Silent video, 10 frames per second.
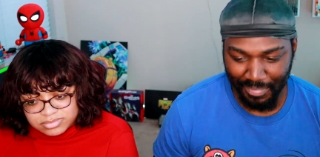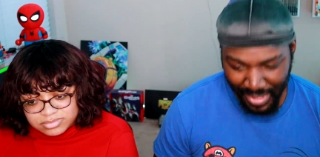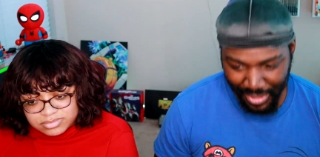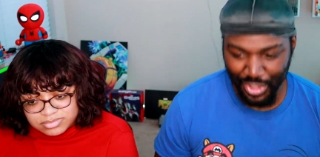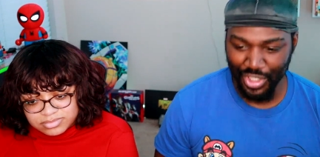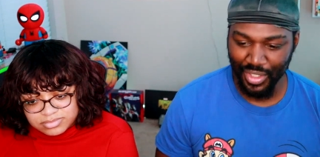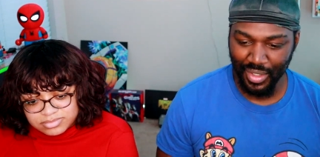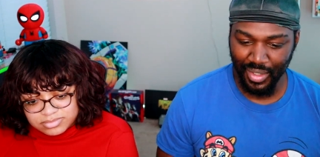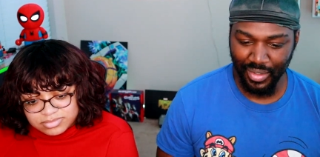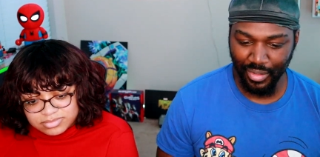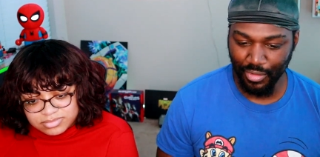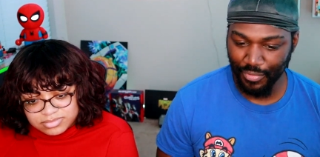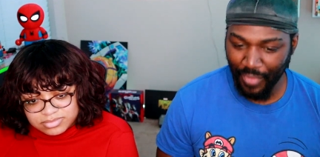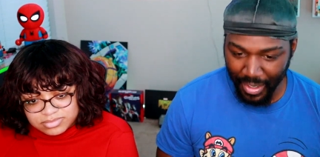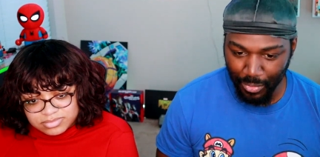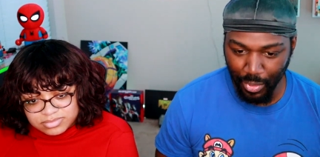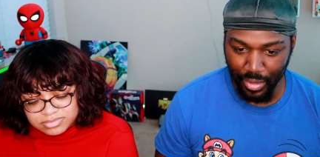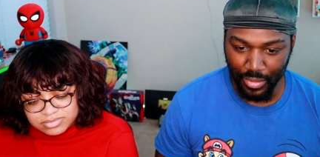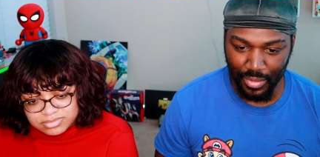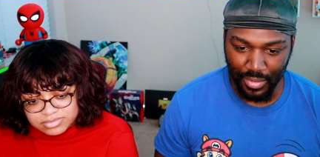Speaker 1: Bitch! That's fighting
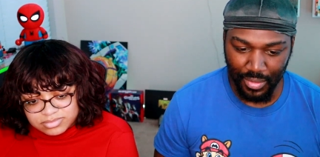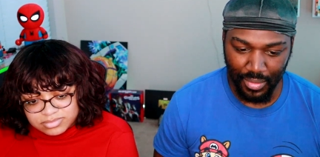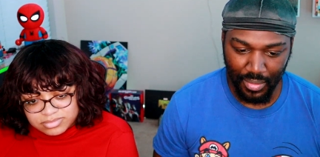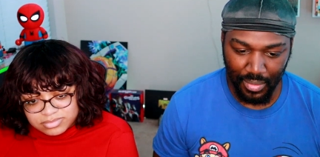words.